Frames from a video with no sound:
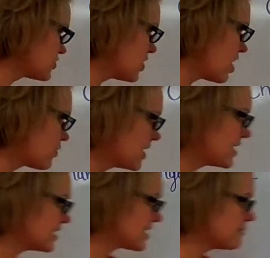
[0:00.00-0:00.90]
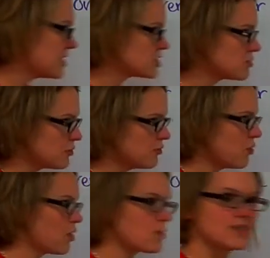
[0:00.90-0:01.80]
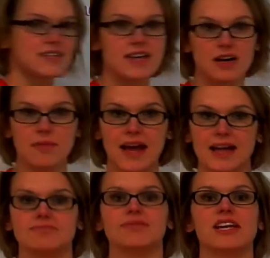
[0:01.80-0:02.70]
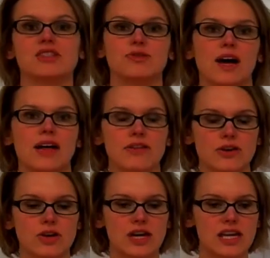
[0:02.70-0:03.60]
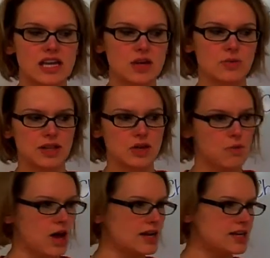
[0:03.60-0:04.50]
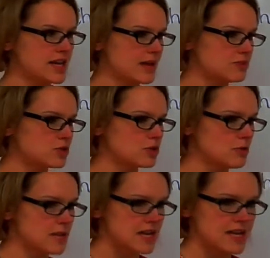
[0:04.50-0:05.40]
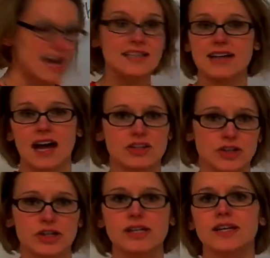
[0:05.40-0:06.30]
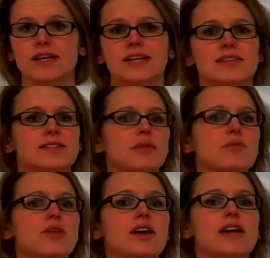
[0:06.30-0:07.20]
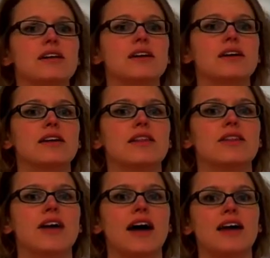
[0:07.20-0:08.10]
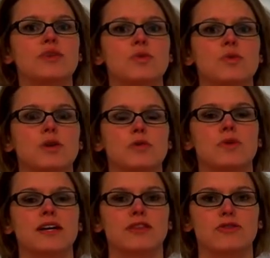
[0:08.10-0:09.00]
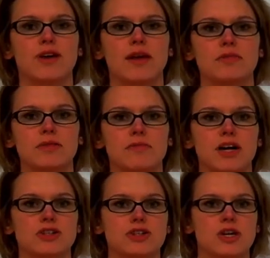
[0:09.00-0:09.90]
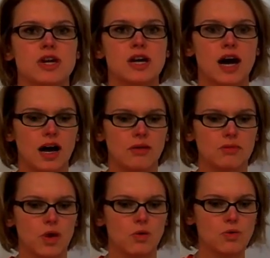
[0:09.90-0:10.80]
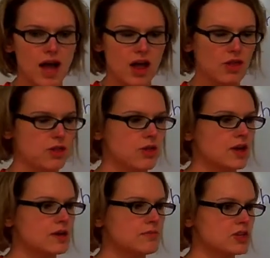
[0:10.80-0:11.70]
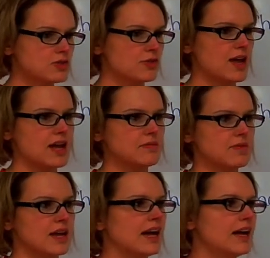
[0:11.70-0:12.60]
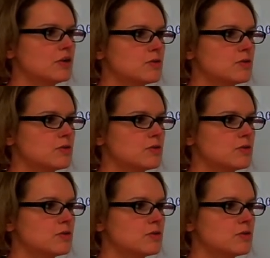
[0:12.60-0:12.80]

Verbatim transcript: Darwin, as I mentioned before, was a young man his father, he really wanted him to be a doctor, something that would bring the family much um, wealth, much fame, and it